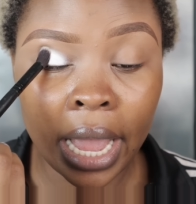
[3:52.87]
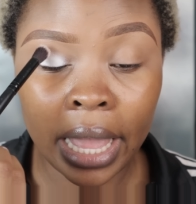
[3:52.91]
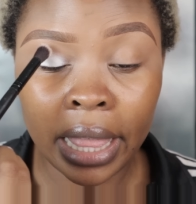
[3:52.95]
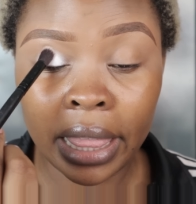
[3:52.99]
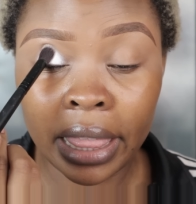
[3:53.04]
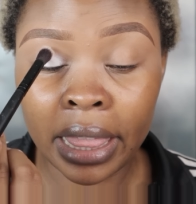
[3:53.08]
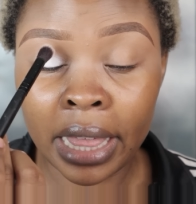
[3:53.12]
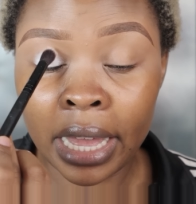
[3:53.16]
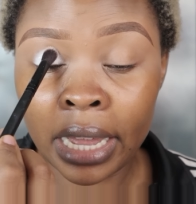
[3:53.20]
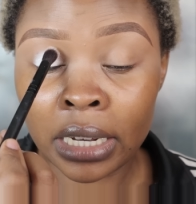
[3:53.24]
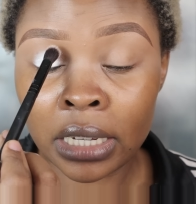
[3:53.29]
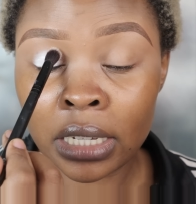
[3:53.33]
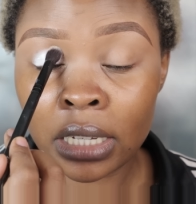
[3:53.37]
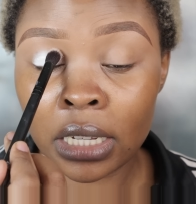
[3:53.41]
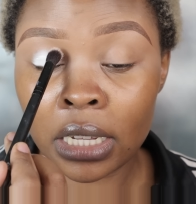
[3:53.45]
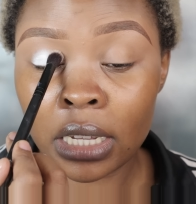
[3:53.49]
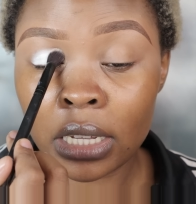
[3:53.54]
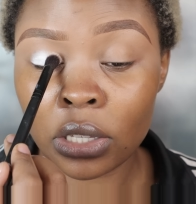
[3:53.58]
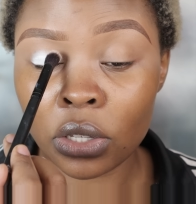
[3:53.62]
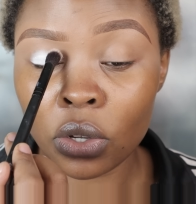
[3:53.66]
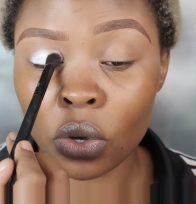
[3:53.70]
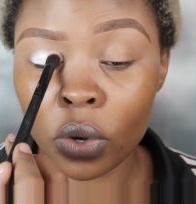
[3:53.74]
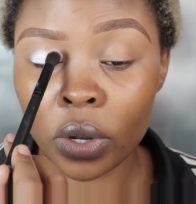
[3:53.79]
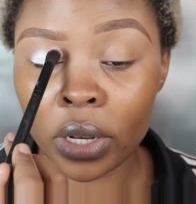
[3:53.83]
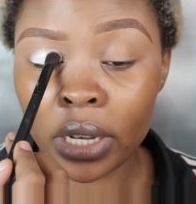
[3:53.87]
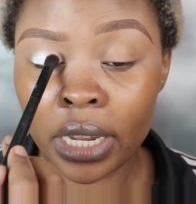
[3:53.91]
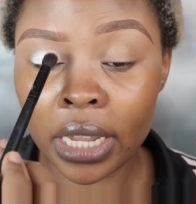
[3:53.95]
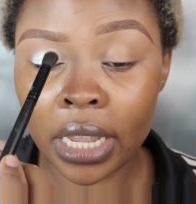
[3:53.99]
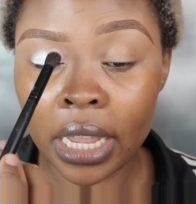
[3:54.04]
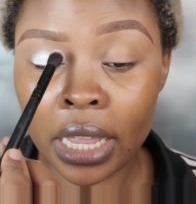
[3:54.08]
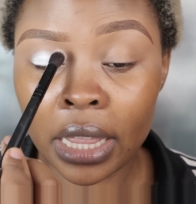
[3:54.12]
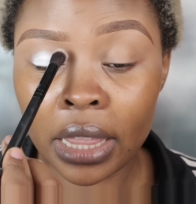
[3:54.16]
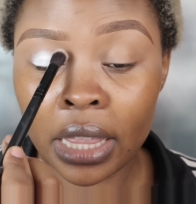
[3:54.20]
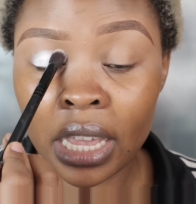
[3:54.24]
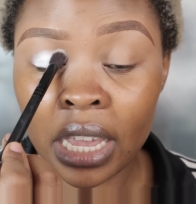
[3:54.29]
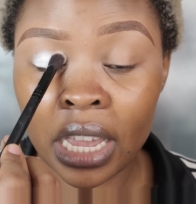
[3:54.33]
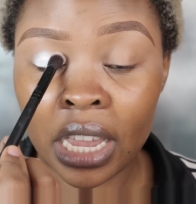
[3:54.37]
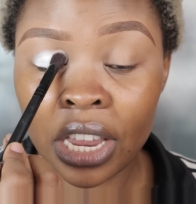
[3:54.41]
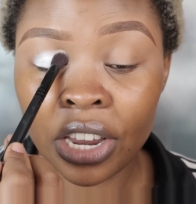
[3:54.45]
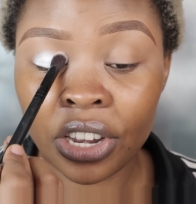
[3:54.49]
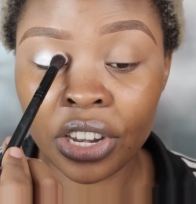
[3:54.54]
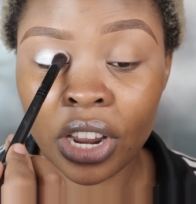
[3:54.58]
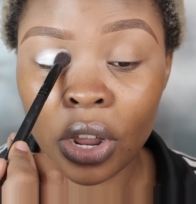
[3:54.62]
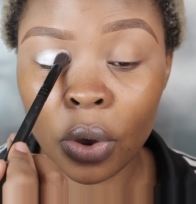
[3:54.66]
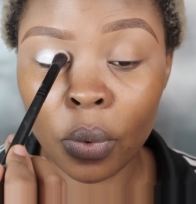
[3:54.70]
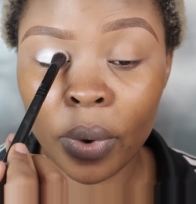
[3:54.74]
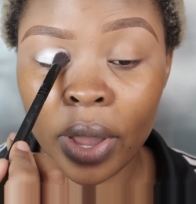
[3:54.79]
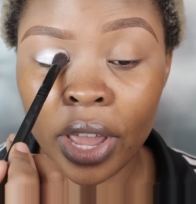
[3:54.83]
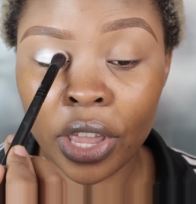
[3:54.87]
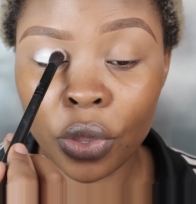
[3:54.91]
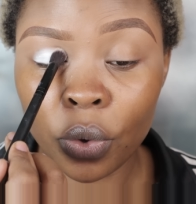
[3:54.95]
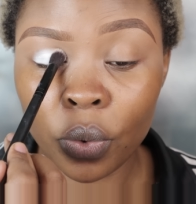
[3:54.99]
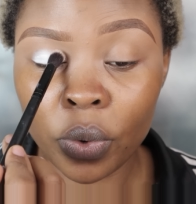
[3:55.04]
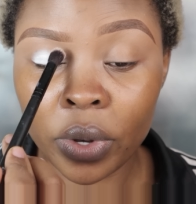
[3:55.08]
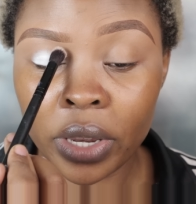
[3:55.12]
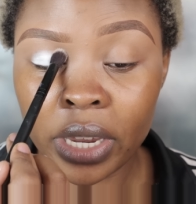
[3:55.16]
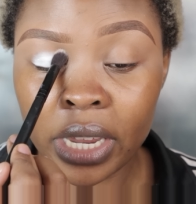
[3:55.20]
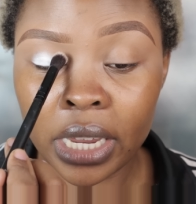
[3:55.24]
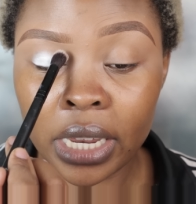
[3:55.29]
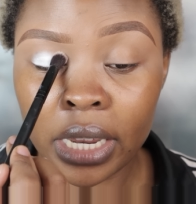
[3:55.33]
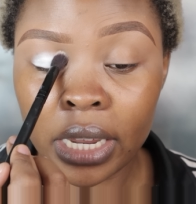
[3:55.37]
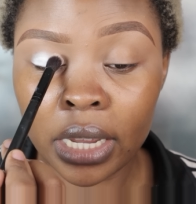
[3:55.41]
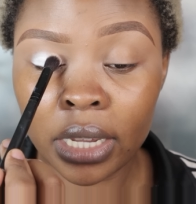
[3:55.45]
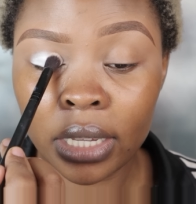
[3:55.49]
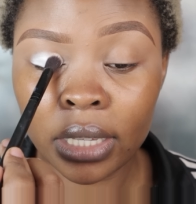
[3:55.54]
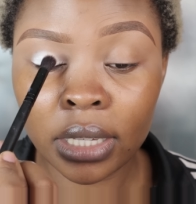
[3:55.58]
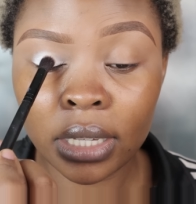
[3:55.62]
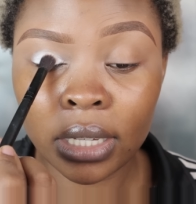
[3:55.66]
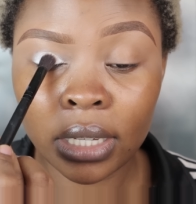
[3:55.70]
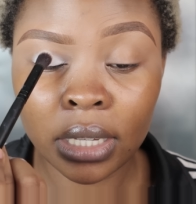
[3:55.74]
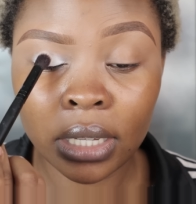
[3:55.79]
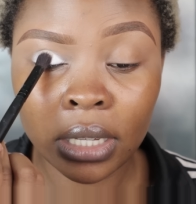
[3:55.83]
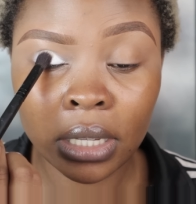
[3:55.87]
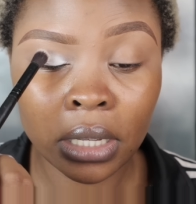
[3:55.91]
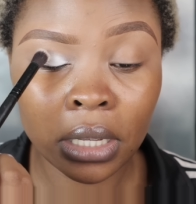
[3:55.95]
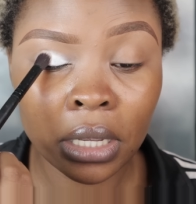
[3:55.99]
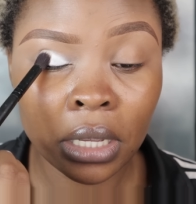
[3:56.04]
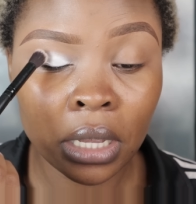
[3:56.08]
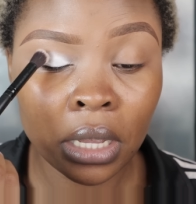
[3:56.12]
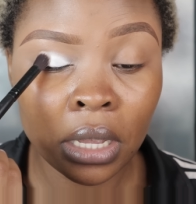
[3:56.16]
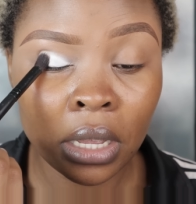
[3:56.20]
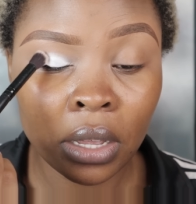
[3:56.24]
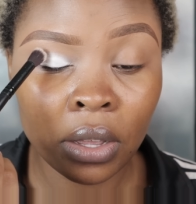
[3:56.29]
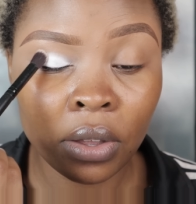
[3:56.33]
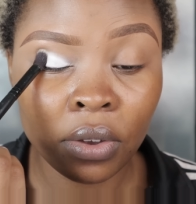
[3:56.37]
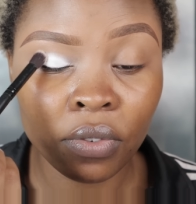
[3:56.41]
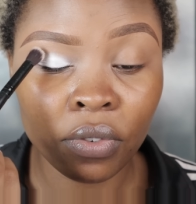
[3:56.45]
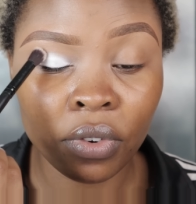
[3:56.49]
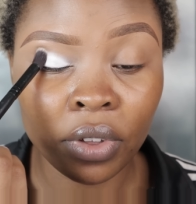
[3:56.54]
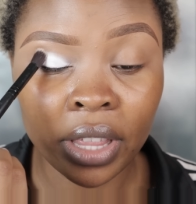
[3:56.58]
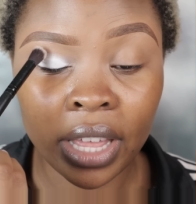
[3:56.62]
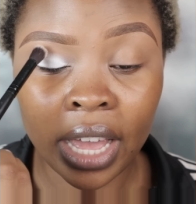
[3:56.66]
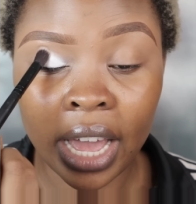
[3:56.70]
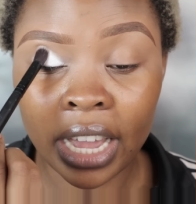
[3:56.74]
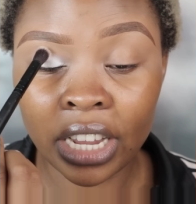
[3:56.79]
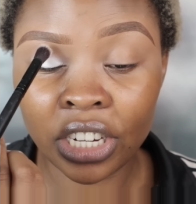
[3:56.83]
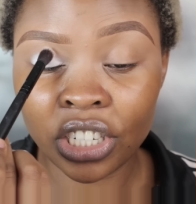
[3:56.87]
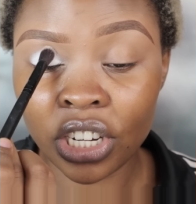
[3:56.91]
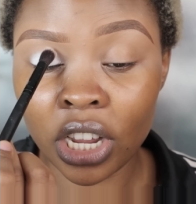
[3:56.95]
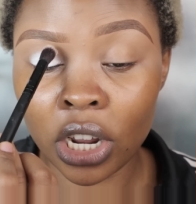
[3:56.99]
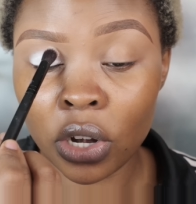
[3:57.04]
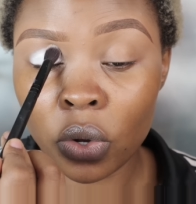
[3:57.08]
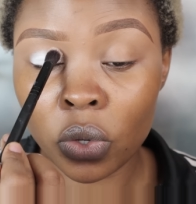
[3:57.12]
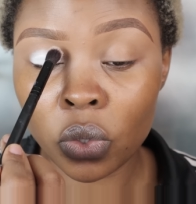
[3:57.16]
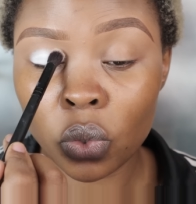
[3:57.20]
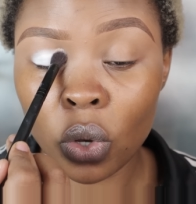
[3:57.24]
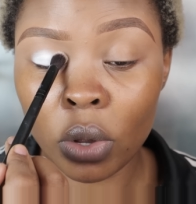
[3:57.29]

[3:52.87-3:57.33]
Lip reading: and that is only in the area where you need it for the eyeshadow.